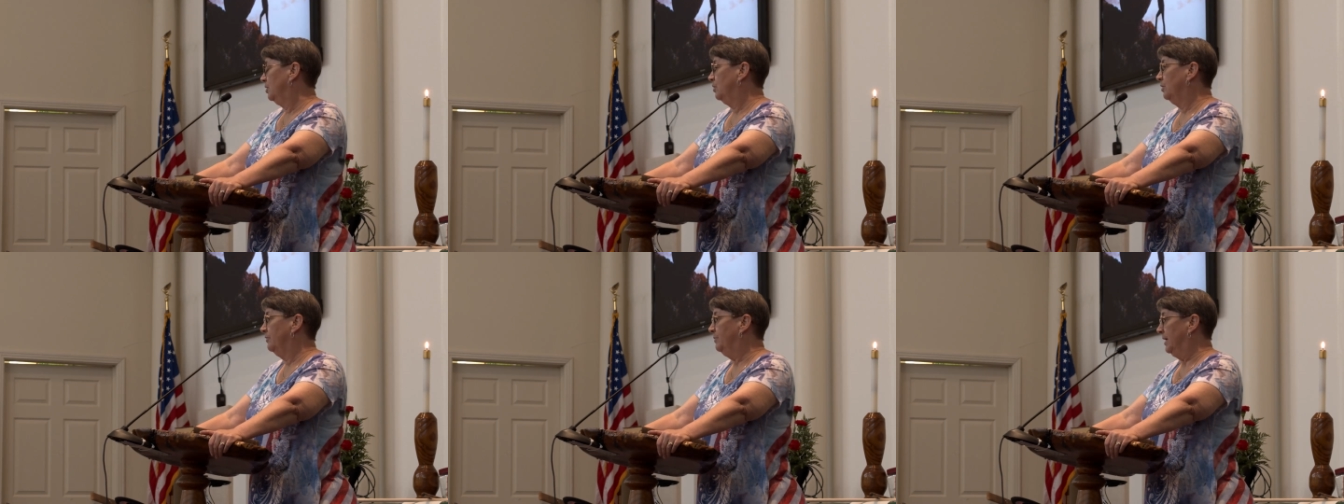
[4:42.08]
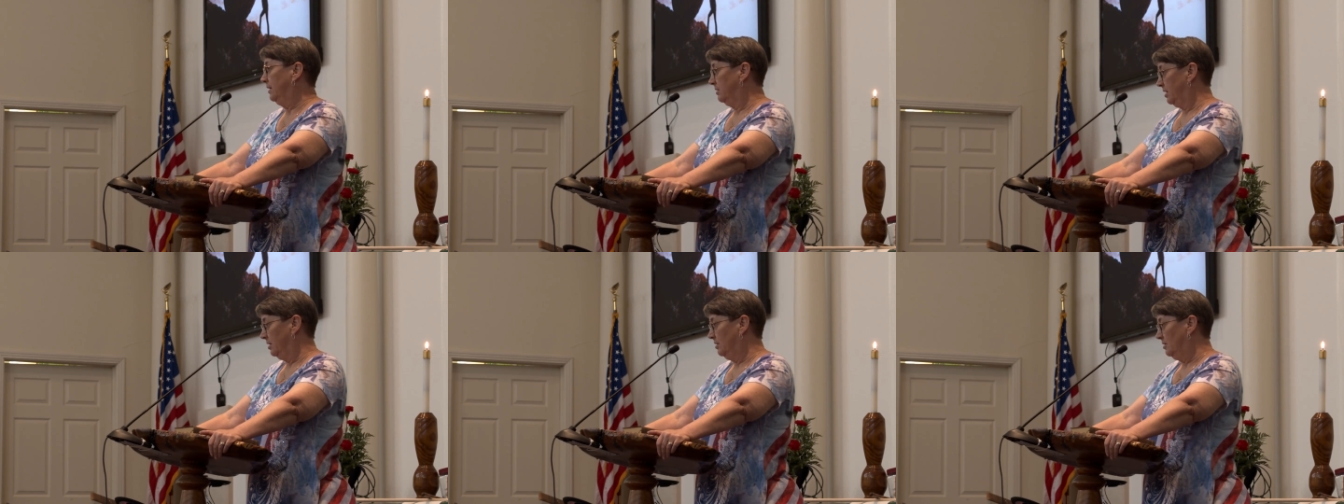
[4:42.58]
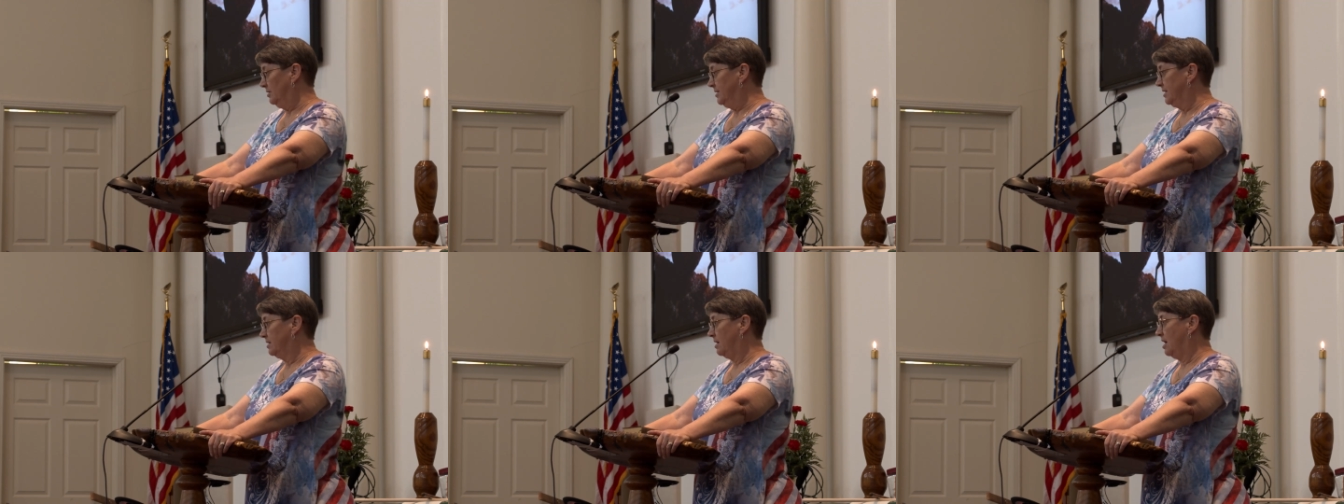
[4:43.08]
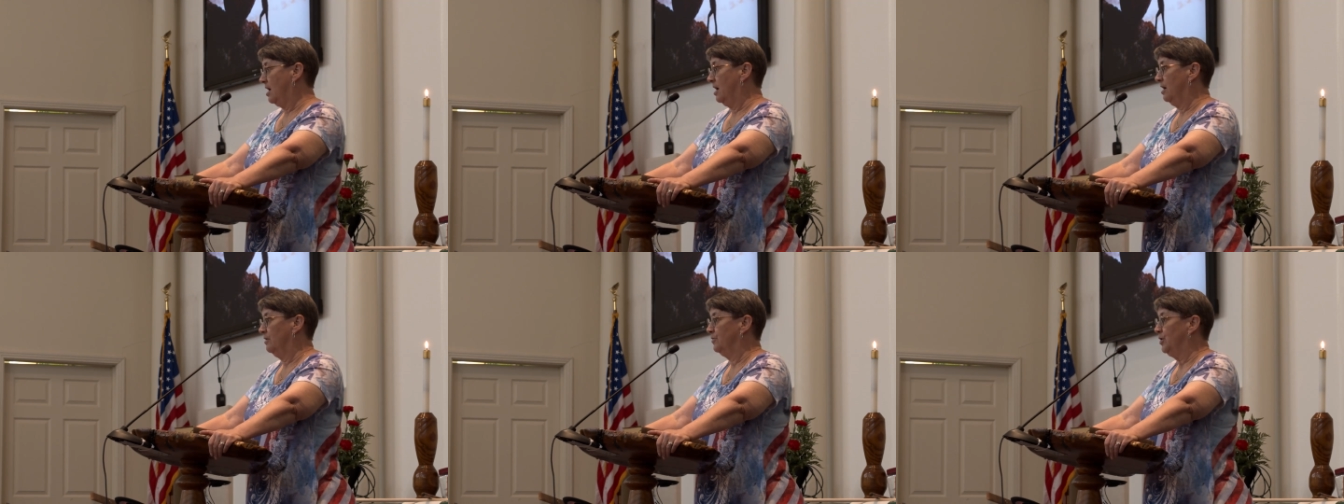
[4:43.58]
who have been killed,
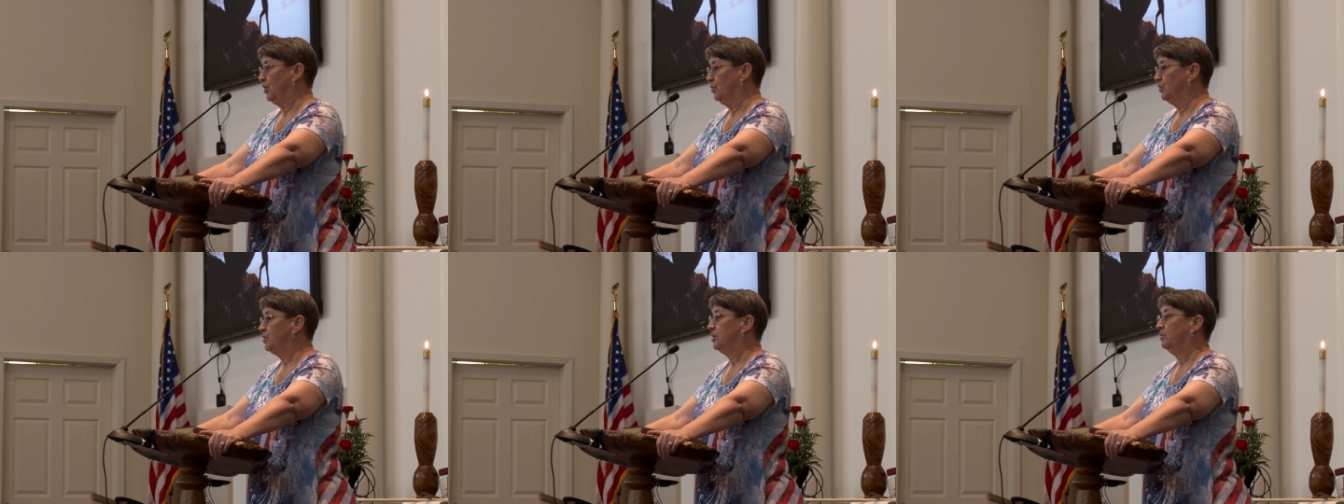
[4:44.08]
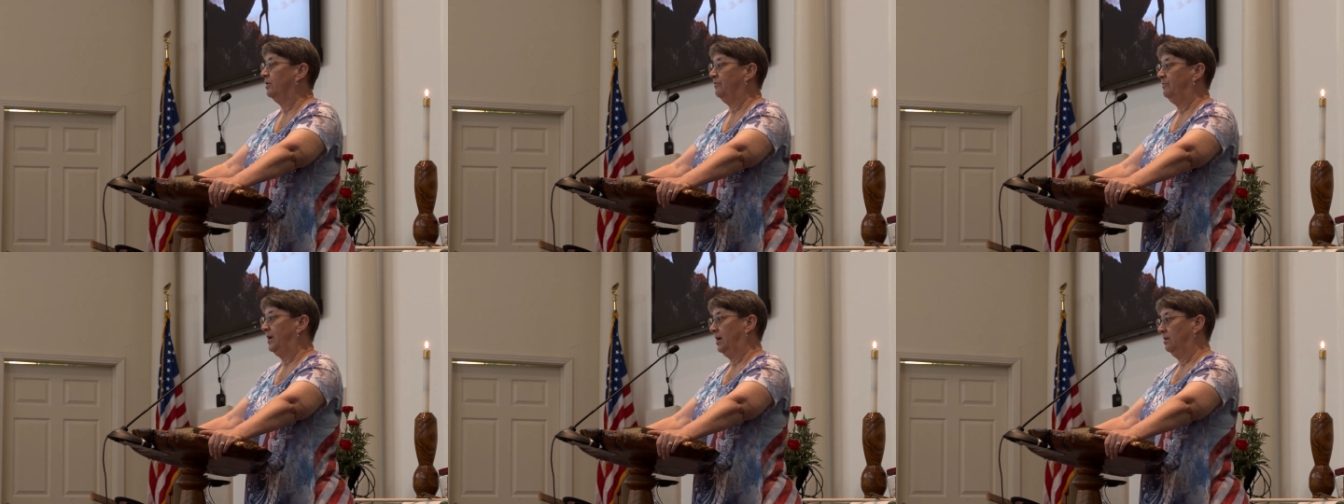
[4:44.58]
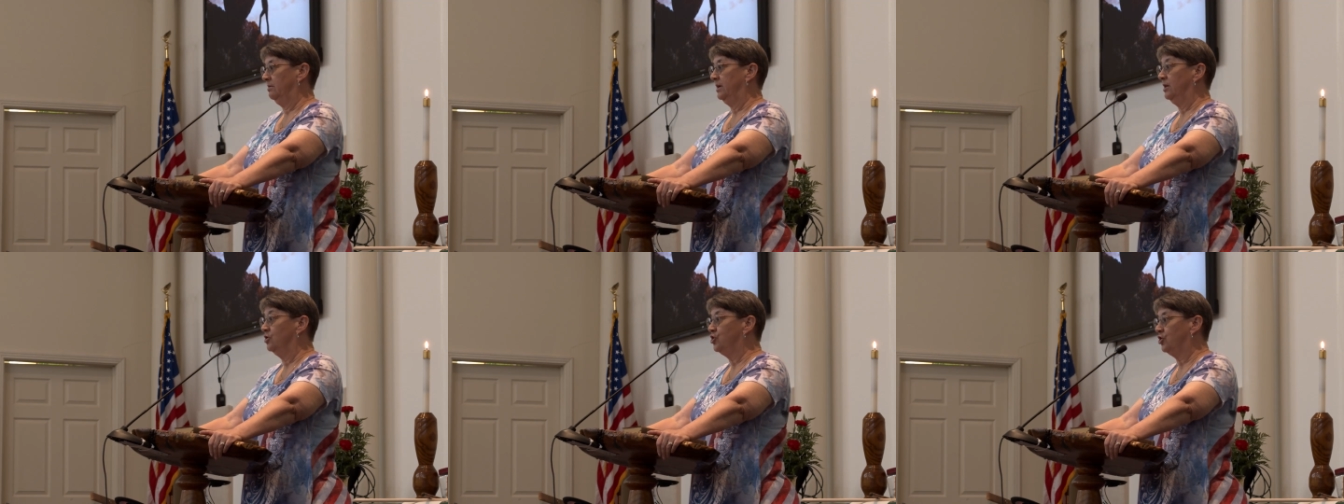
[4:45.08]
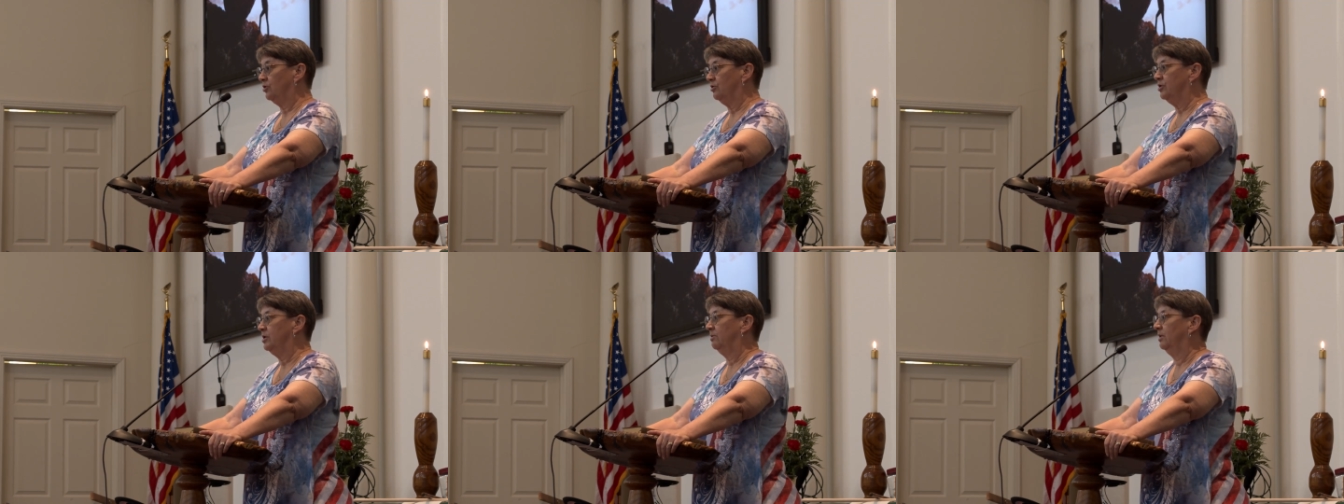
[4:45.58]
uh, those who have been
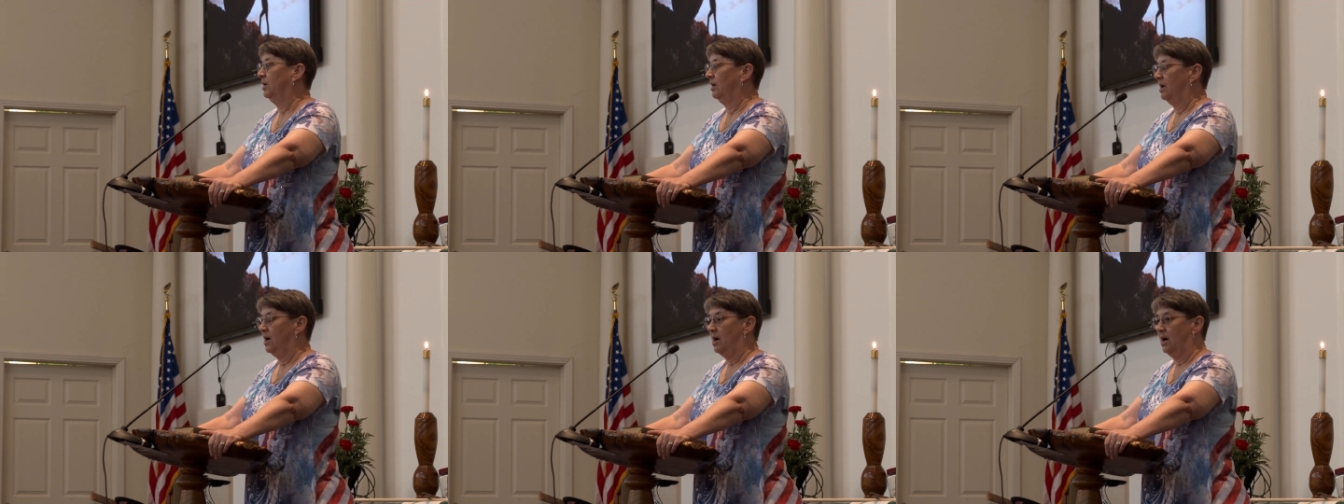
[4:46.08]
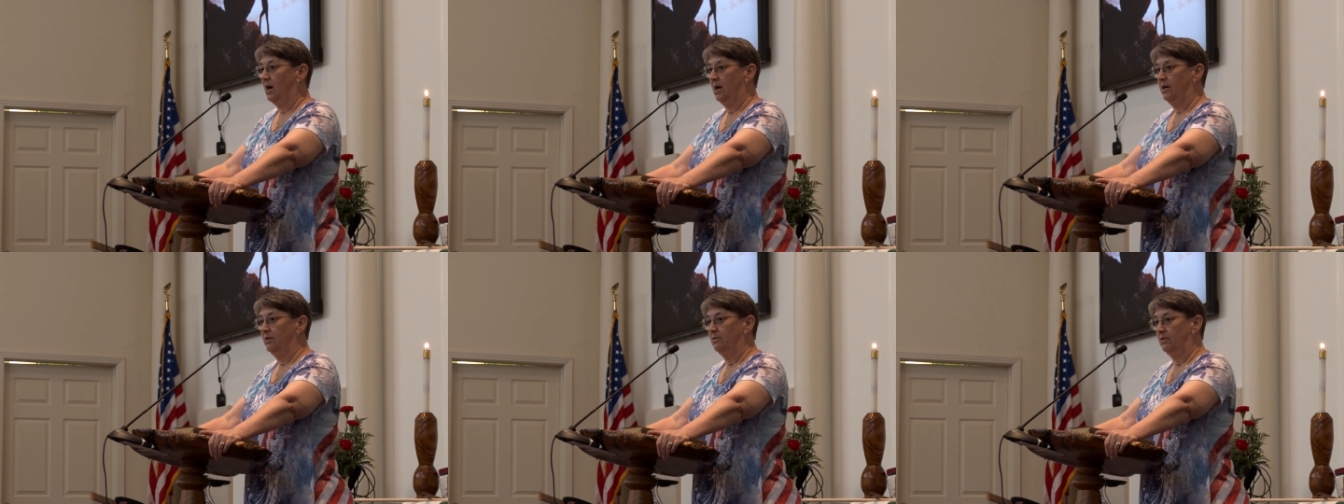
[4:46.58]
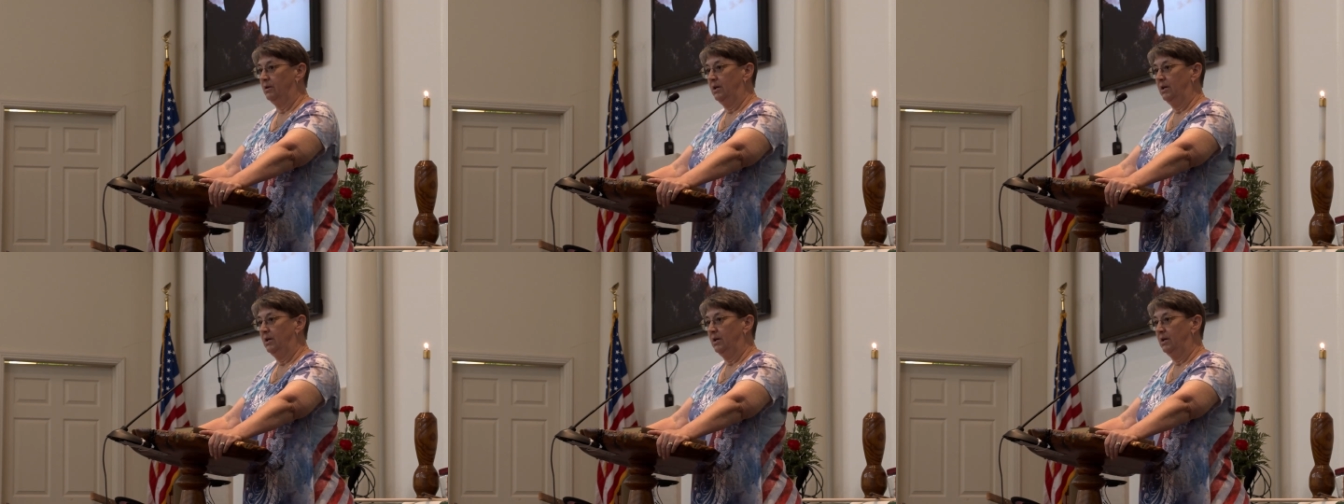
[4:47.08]
injured, uh,